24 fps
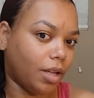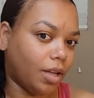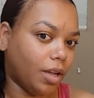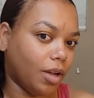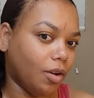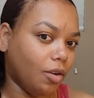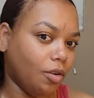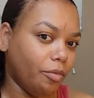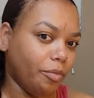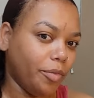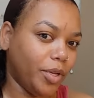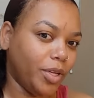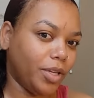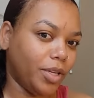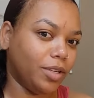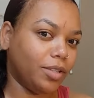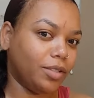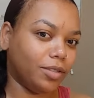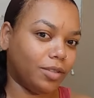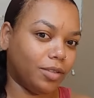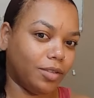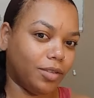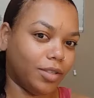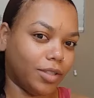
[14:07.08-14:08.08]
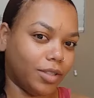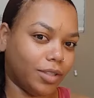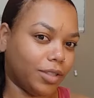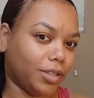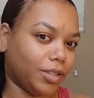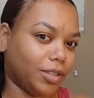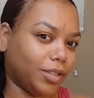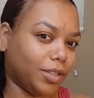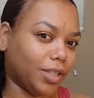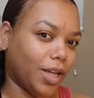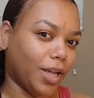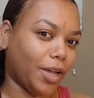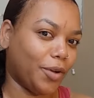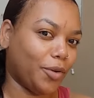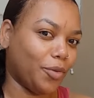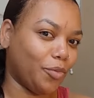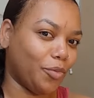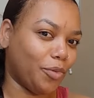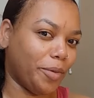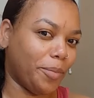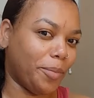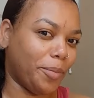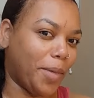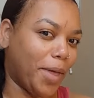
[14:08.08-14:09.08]
comb it, it's gonna just like
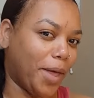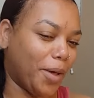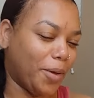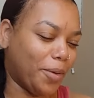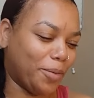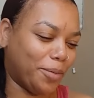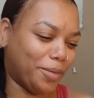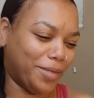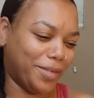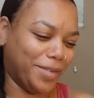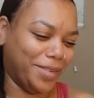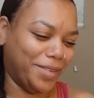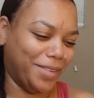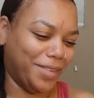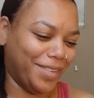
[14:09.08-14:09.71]
rip out.